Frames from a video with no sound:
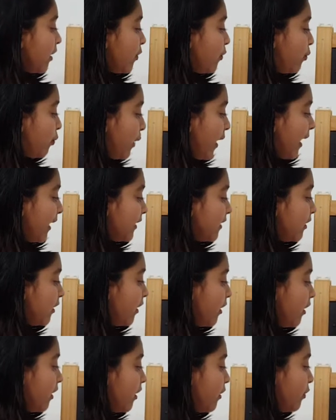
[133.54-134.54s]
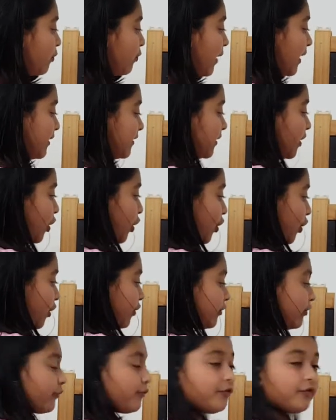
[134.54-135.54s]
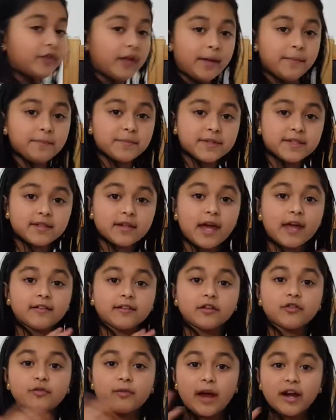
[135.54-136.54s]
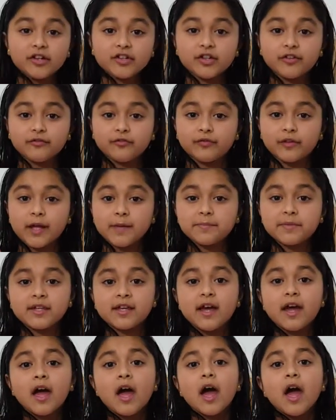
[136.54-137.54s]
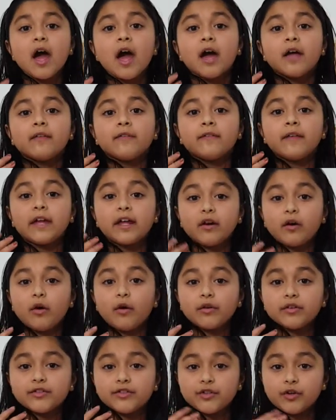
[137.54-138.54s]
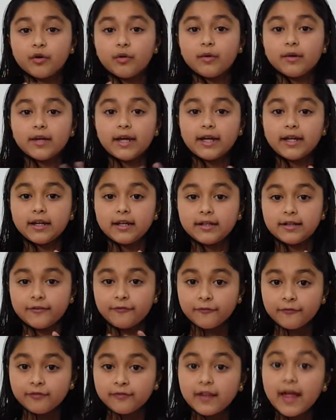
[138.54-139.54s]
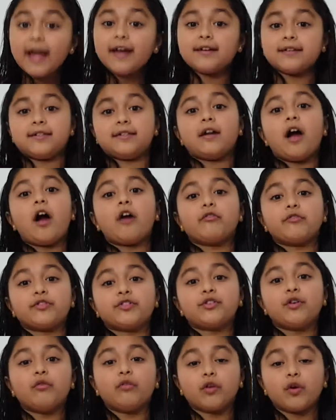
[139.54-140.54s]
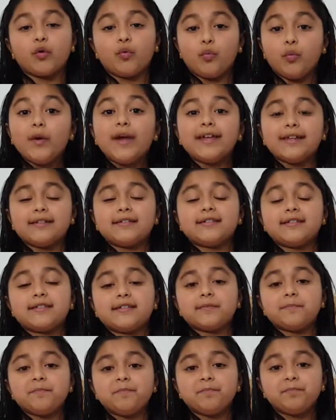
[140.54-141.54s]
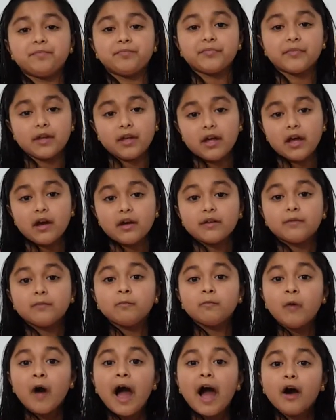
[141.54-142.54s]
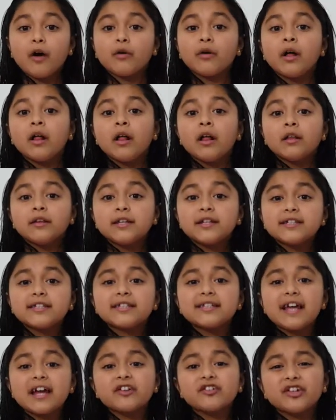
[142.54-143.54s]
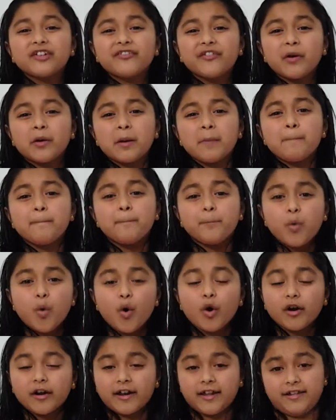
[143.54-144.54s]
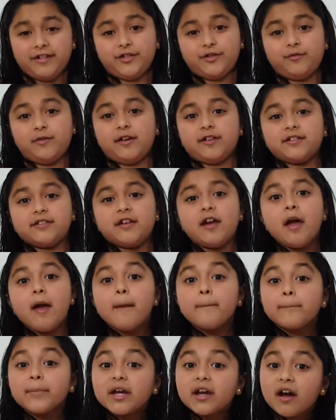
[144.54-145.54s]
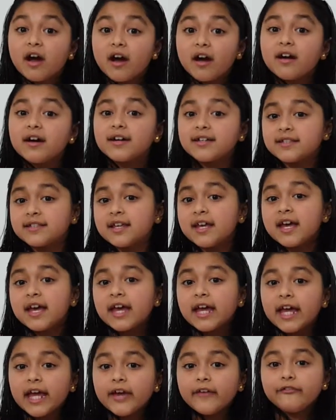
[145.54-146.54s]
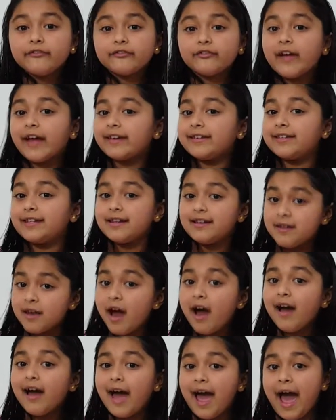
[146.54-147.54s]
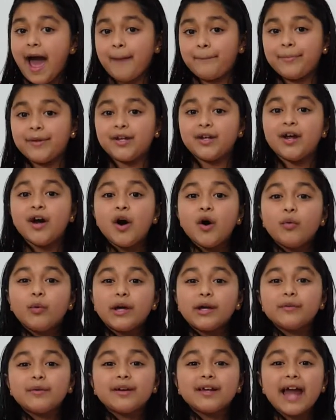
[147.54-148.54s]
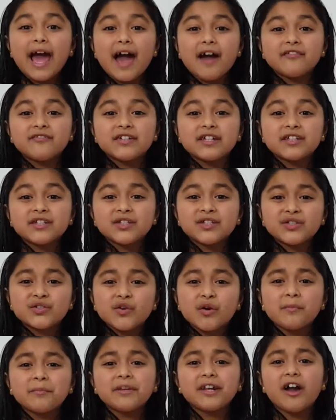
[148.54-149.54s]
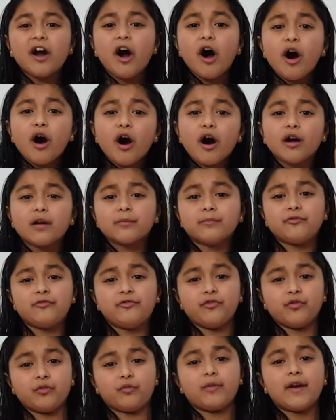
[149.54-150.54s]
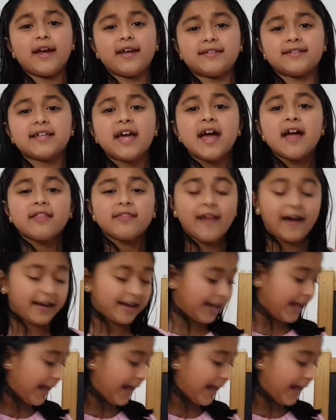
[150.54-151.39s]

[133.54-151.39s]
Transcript: when, when the earth flips and the direction flips, it also deflects our solar winds. Wow, this is actually very important to us because if that did not happen, we would have so many harmful rays that